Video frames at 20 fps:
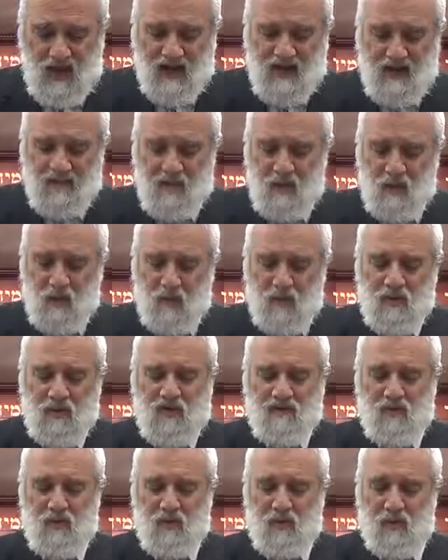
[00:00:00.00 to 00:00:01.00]
Ayem mekom
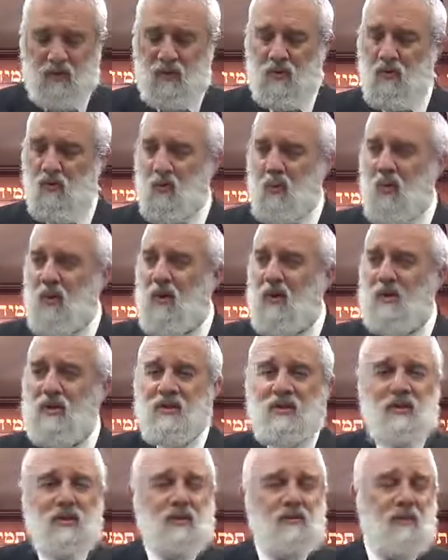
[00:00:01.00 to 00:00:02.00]
kevodo, where
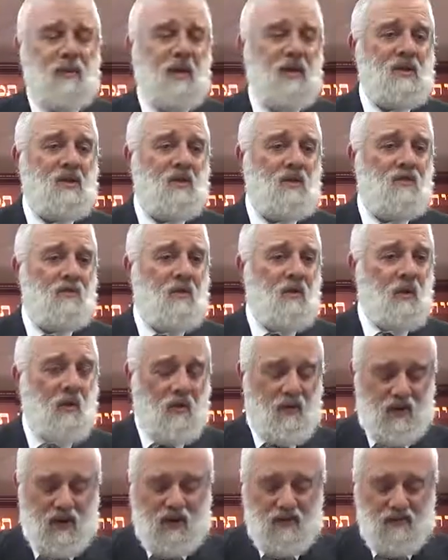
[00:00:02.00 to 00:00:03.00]
is his place of
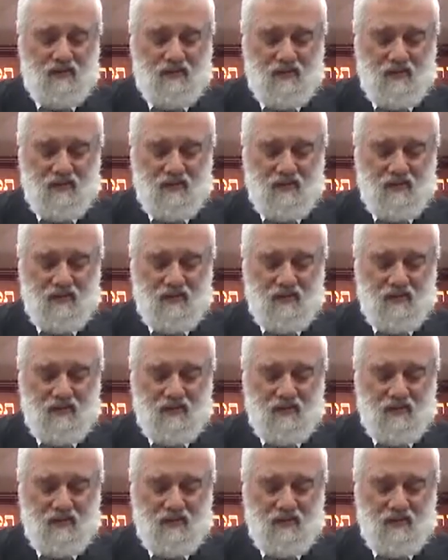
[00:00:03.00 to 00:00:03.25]
glory?